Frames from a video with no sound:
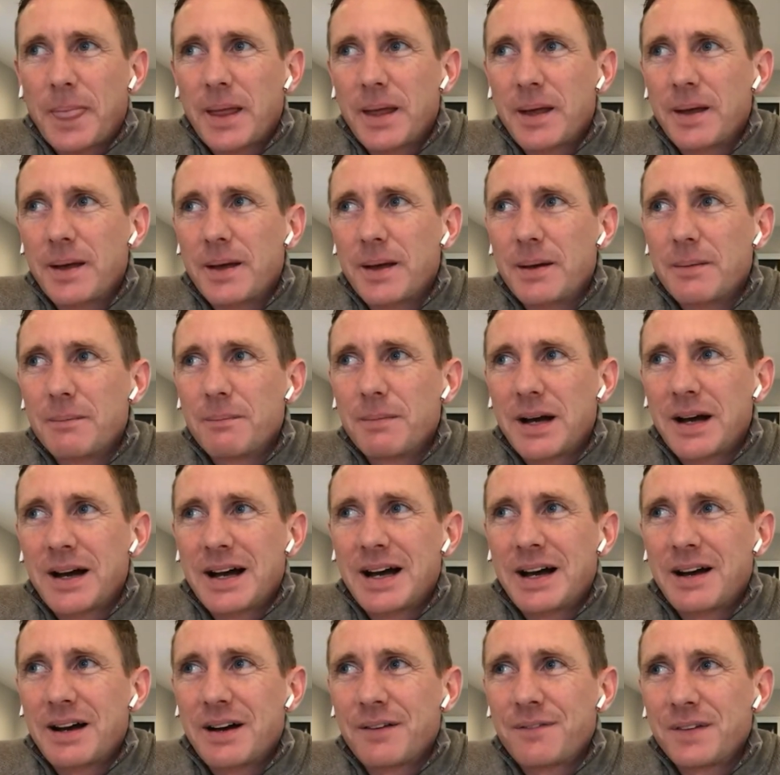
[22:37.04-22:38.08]

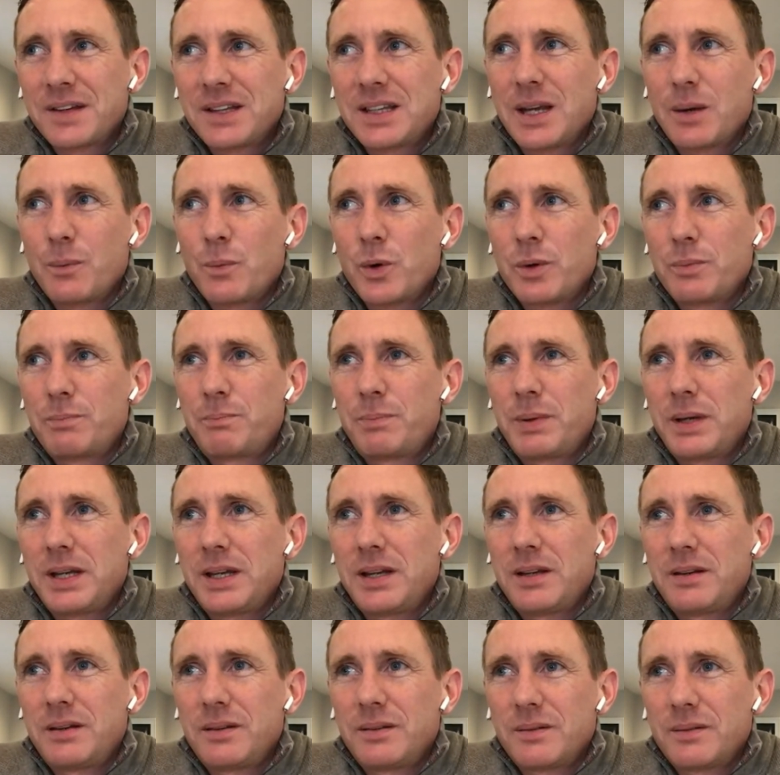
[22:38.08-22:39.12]
I think it would
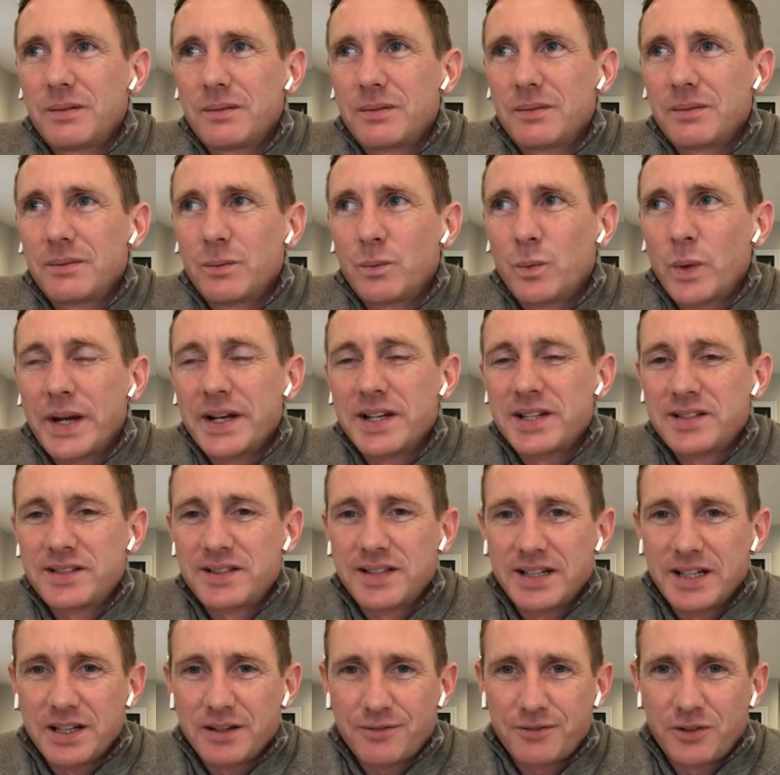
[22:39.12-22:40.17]
be
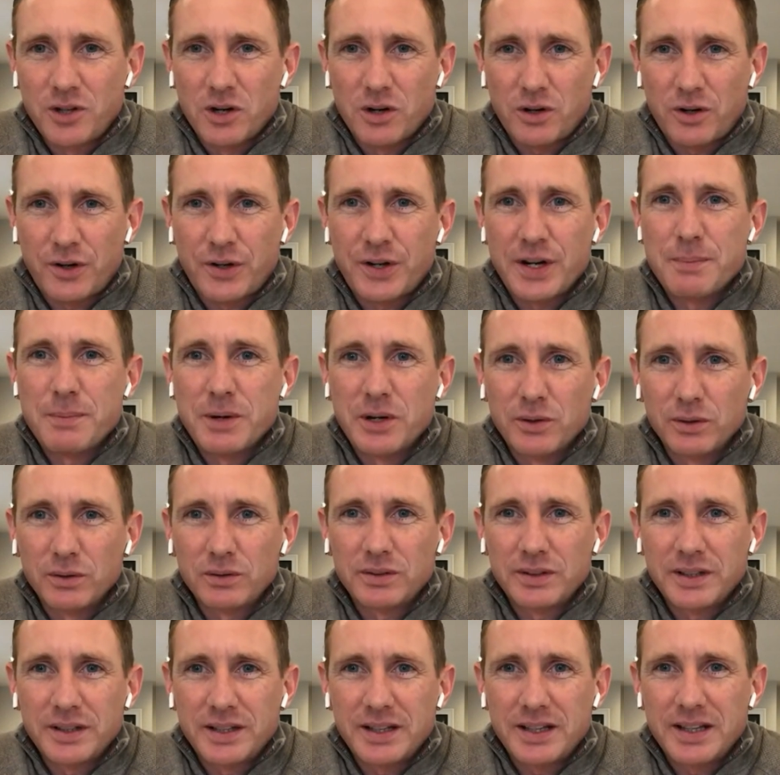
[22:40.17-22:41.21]
wasted, if not criminal,